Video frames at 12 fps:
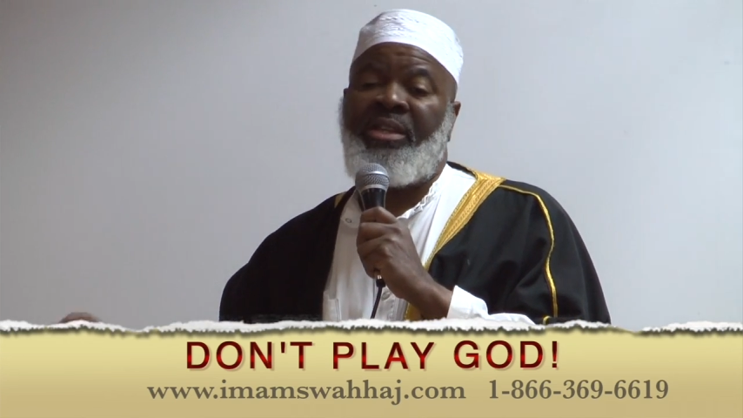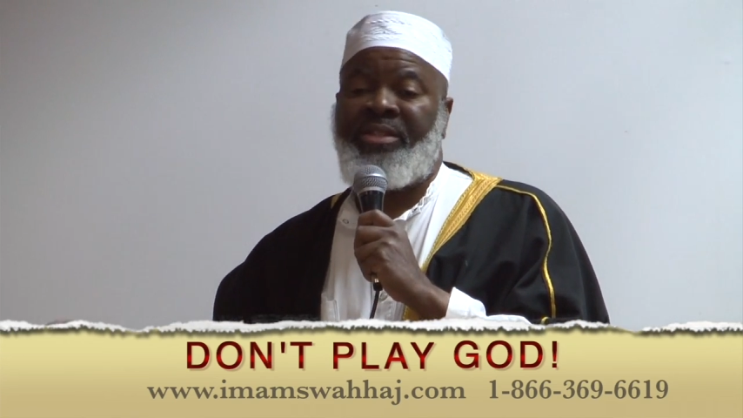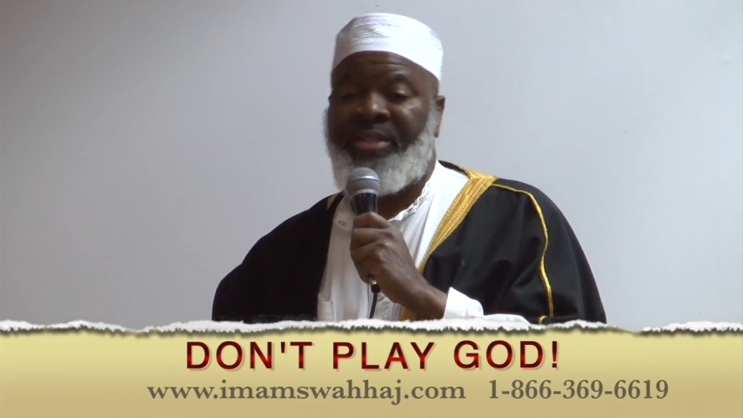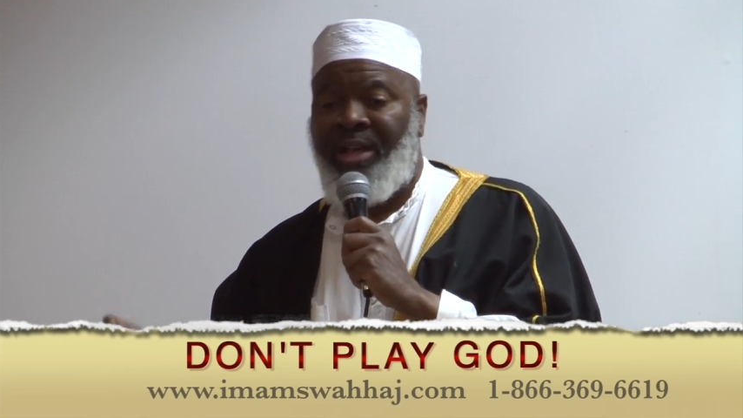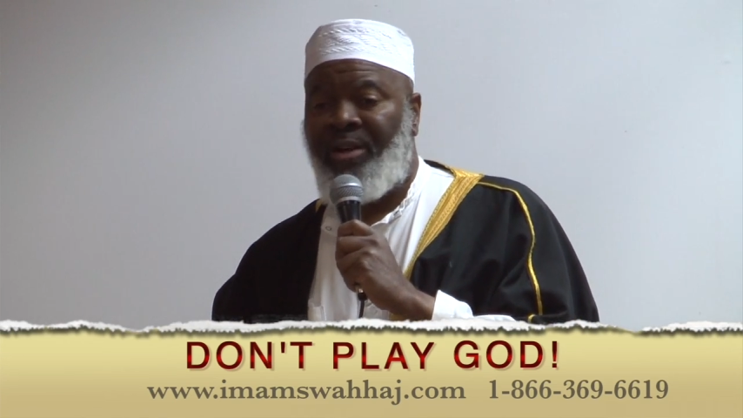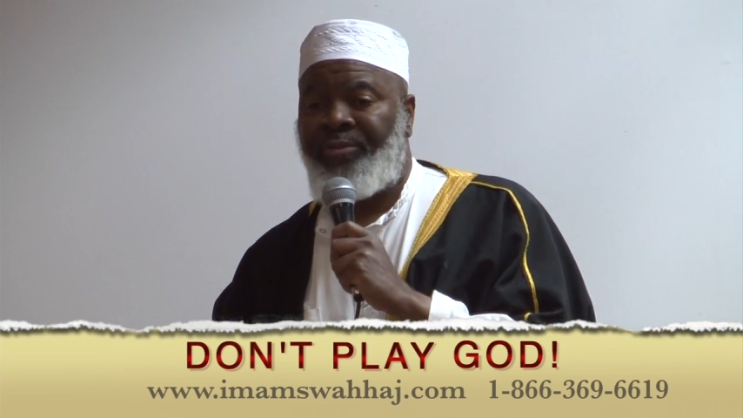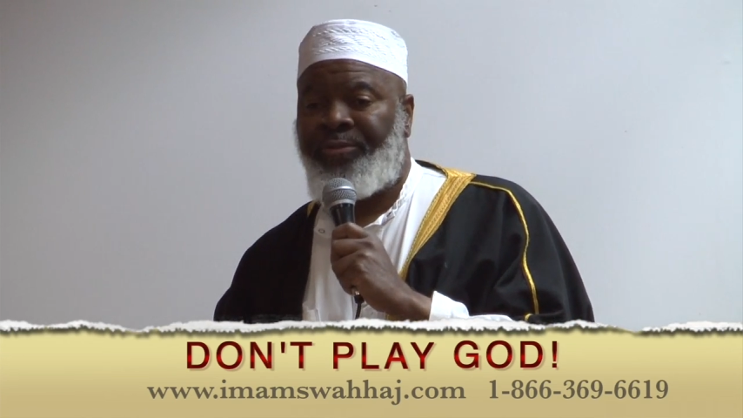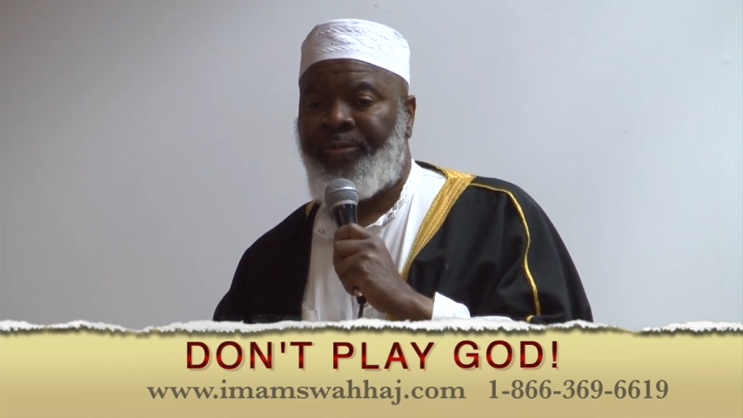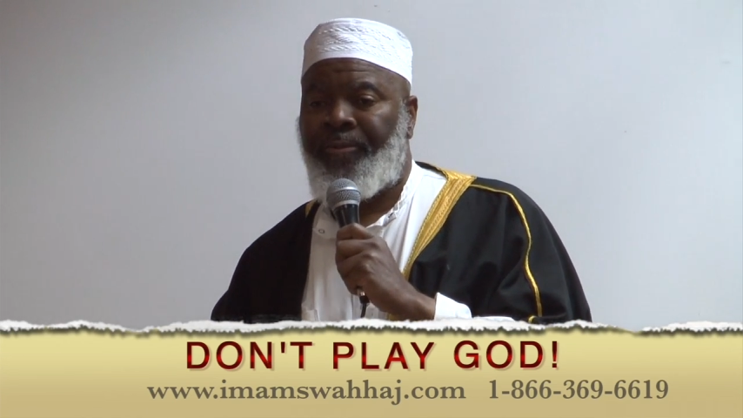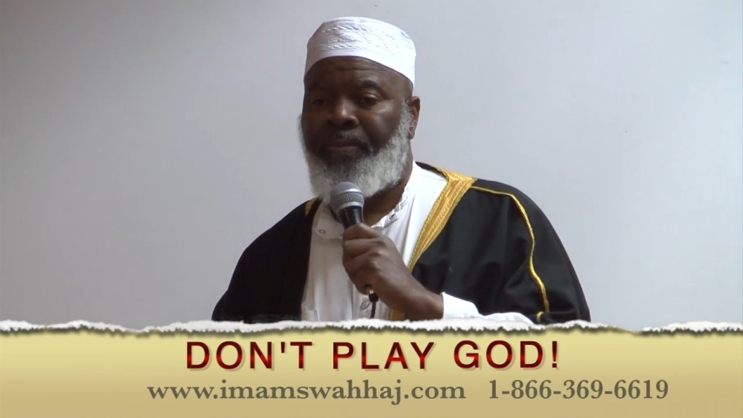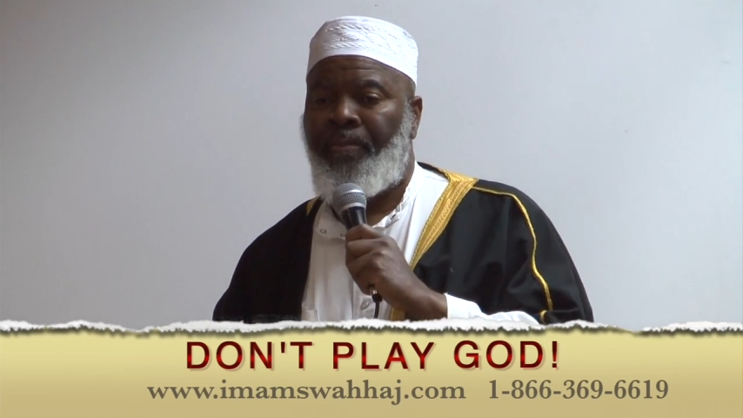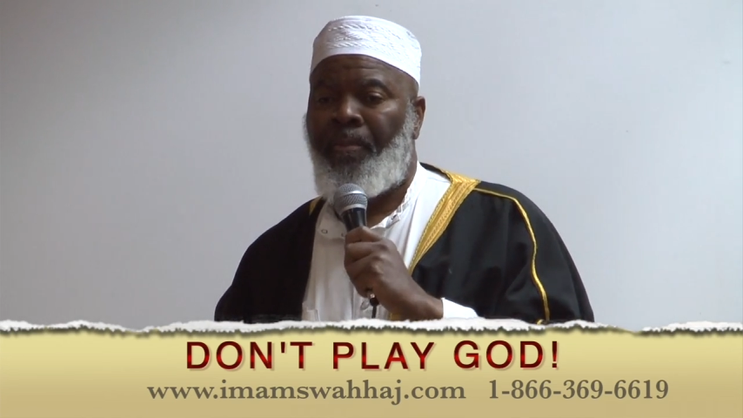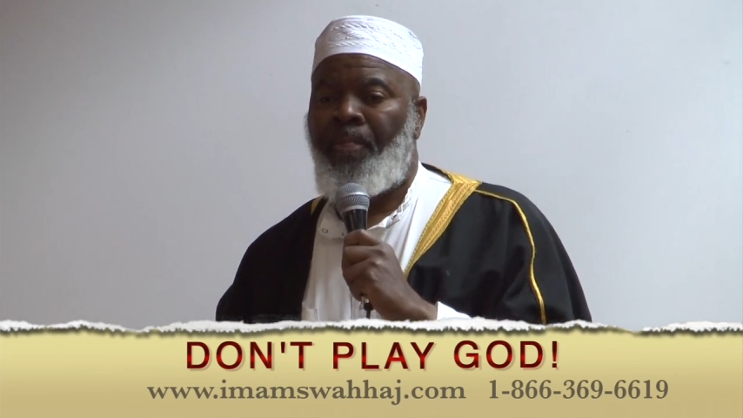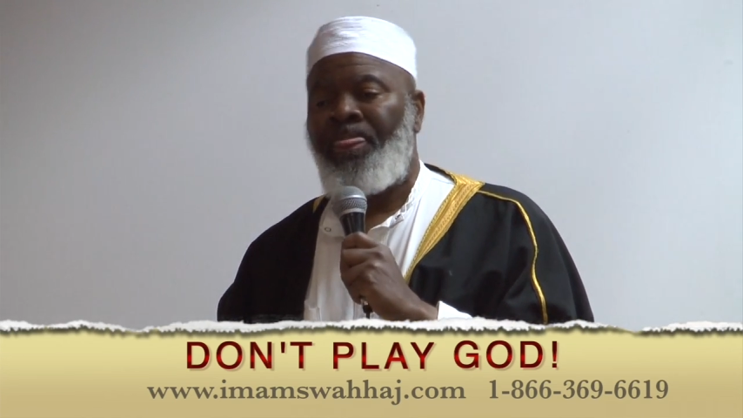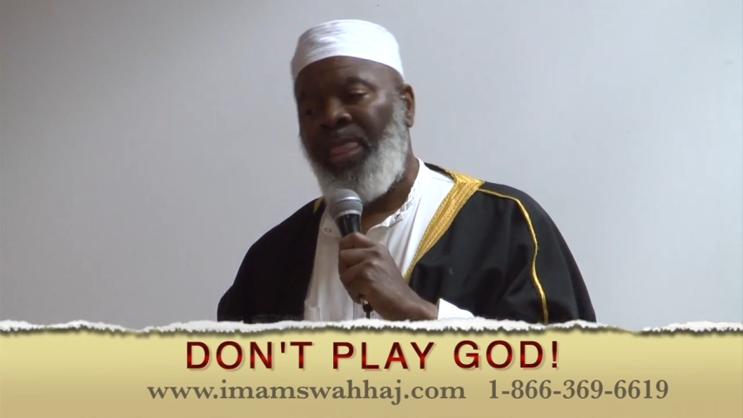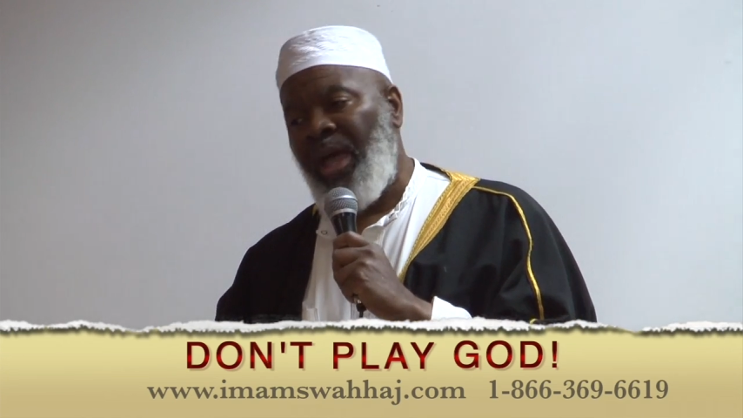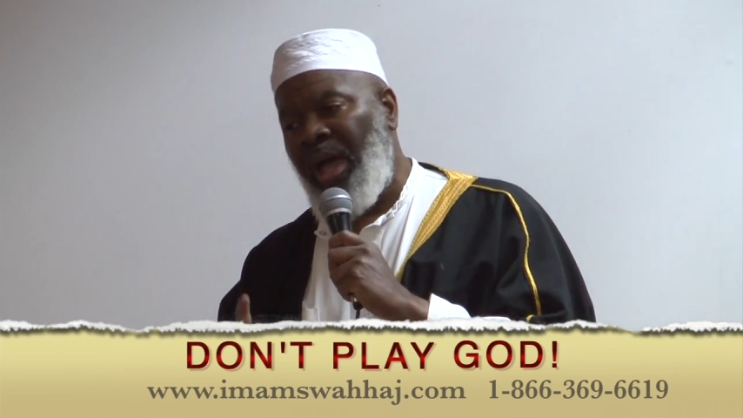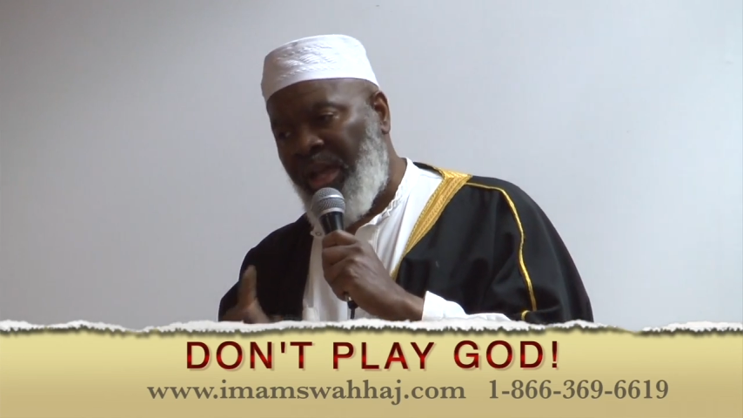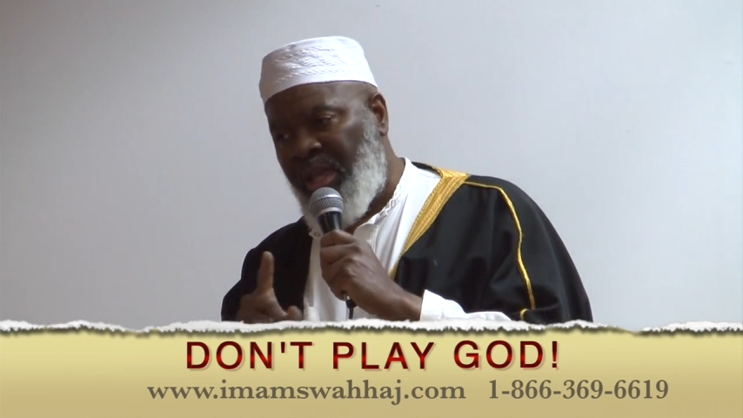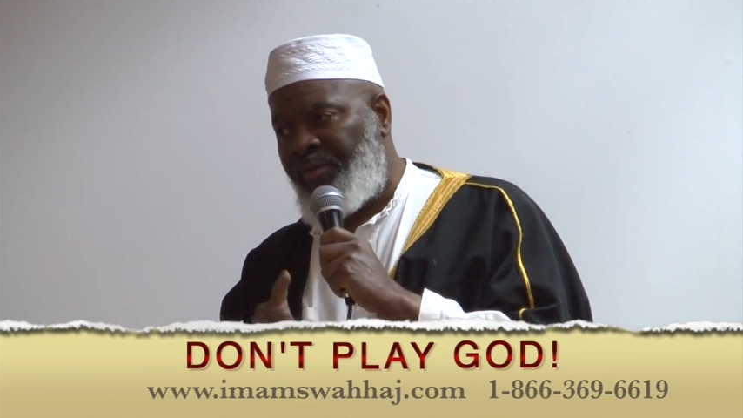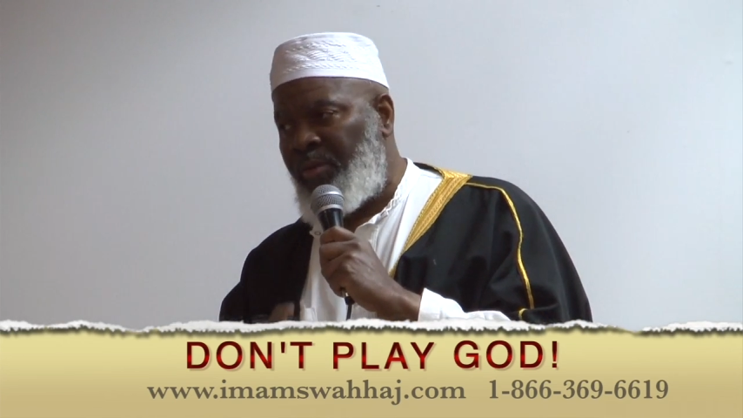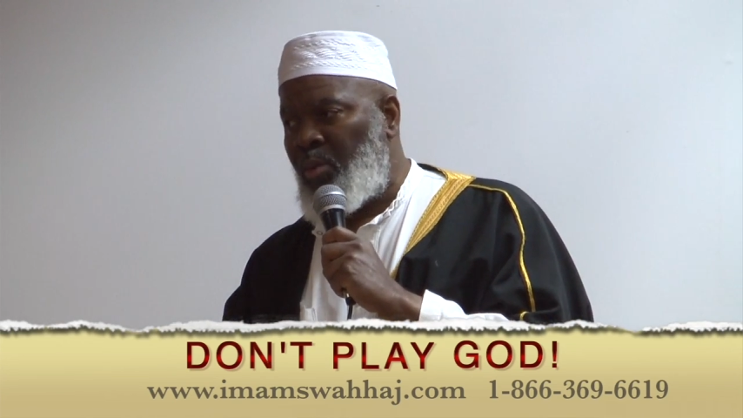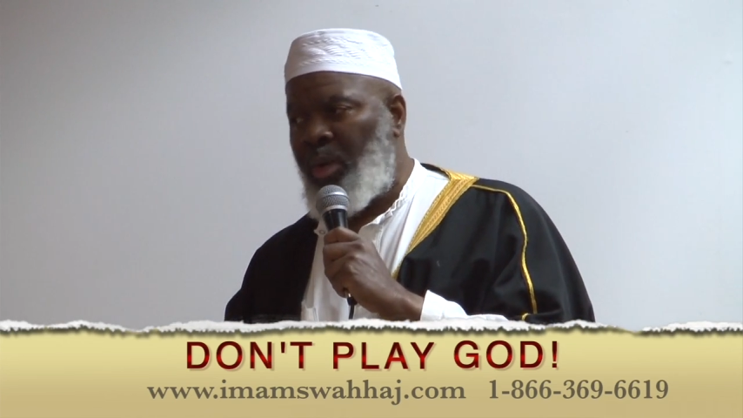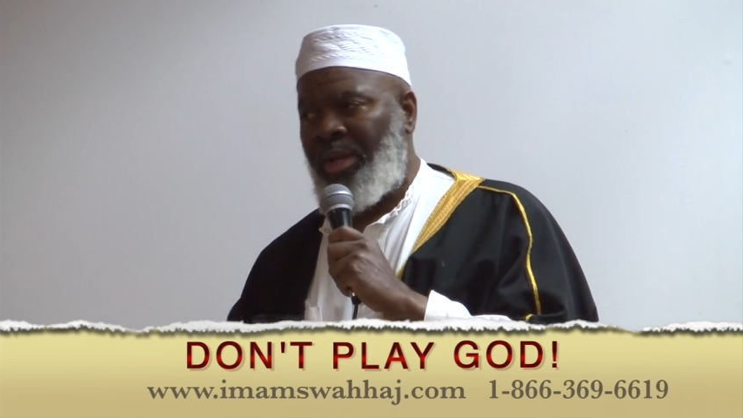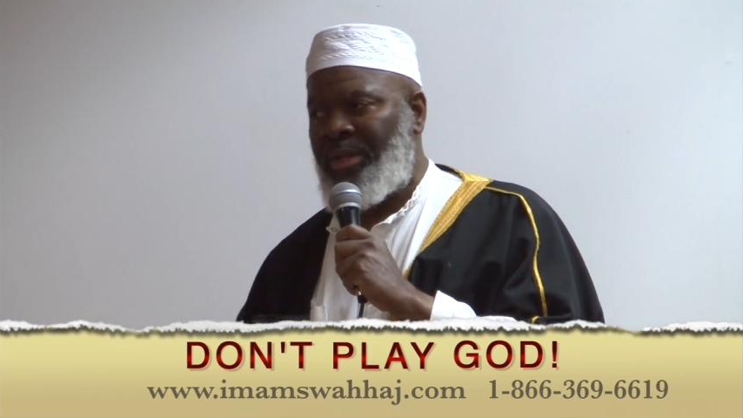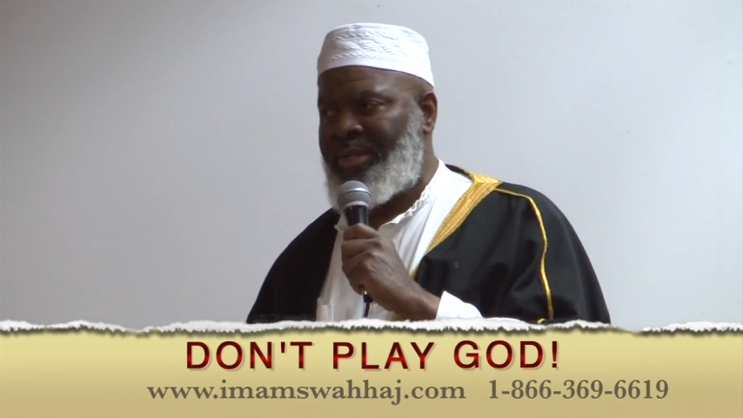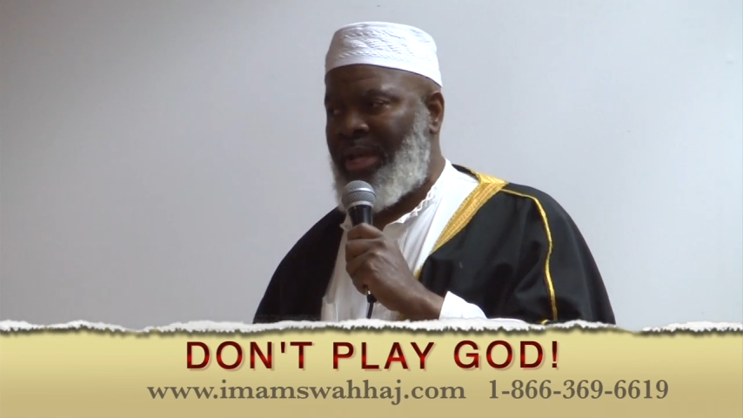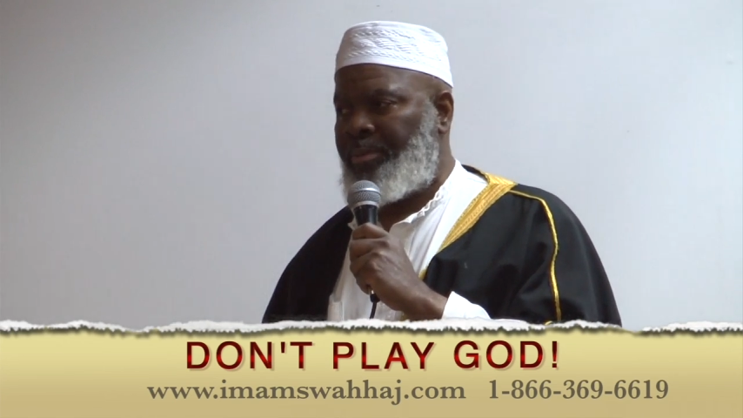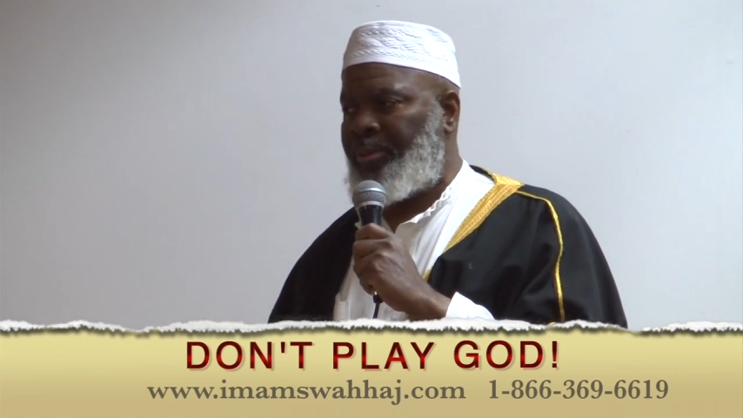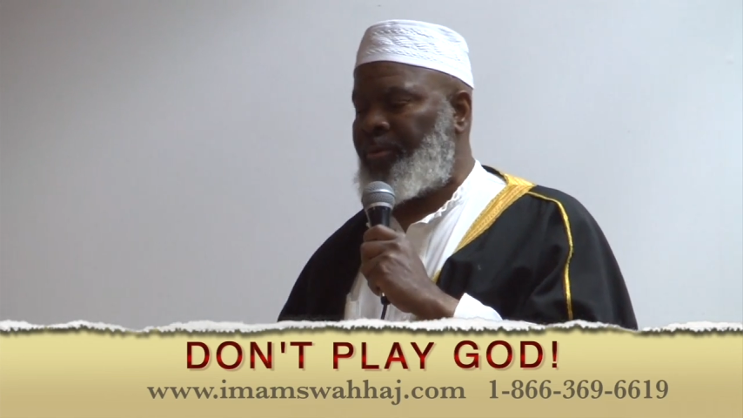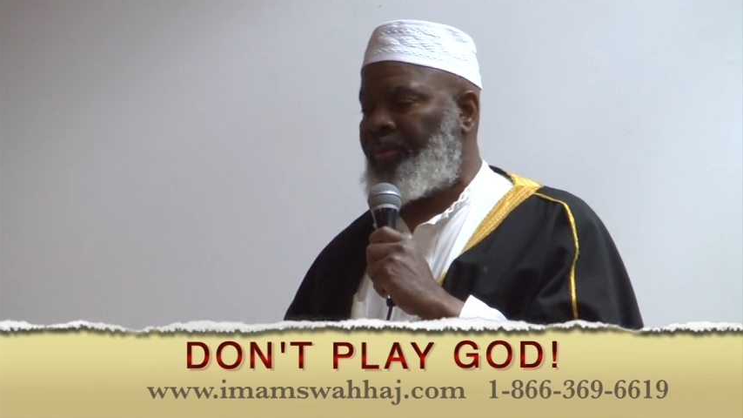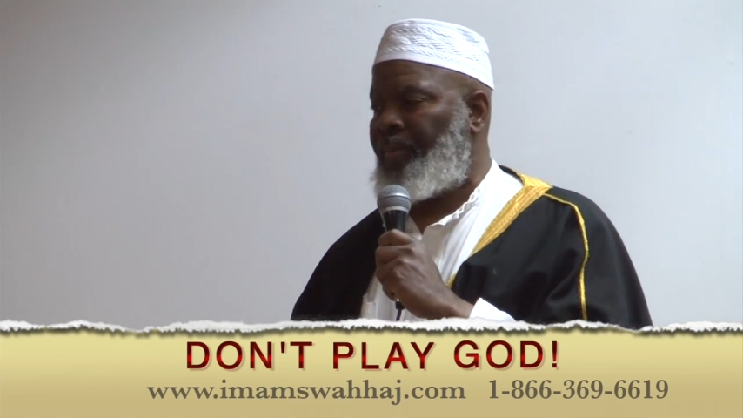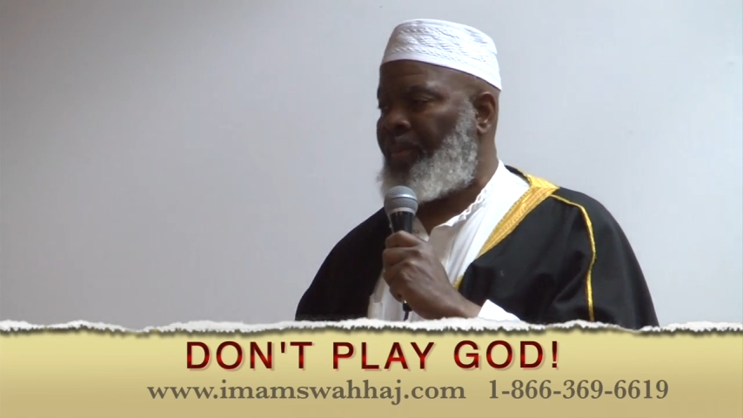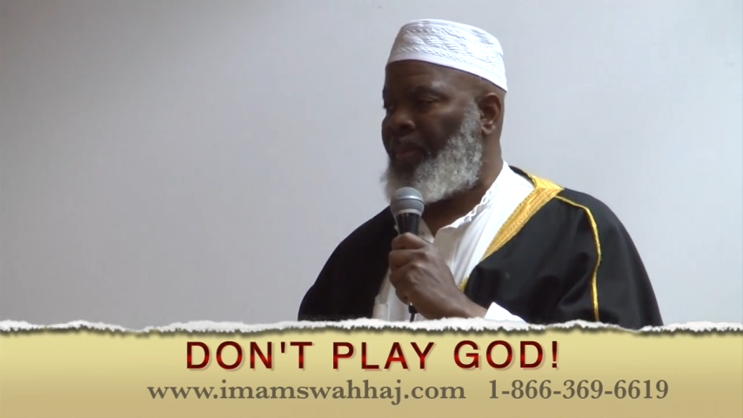itself. I'll give you one example.